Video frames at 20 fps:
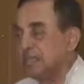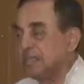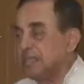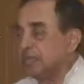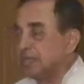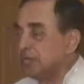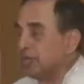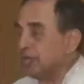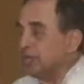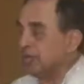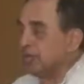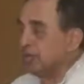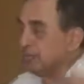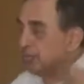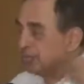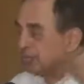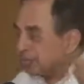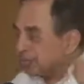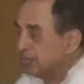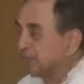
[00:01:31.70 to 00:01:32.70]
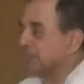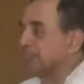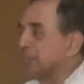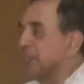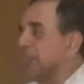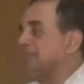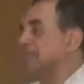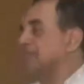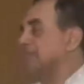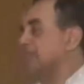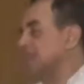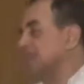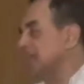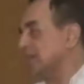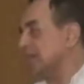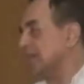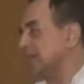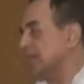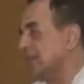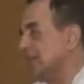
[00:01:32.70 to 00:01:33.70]
They don't even report thefts
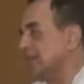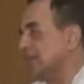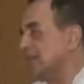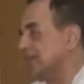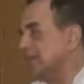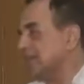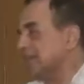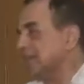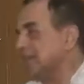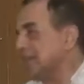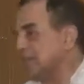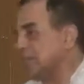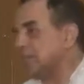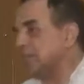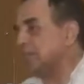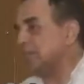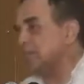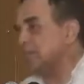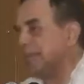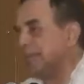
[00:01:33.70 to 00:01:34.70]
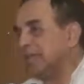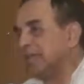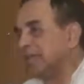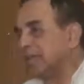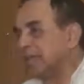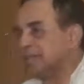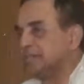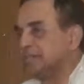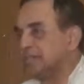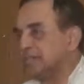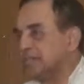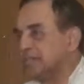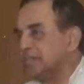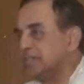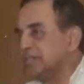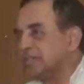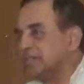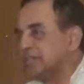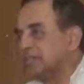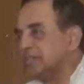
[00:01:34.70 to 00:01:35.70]
when that Kumbh Mela takes
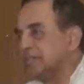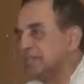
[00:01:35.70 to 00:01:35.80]
place.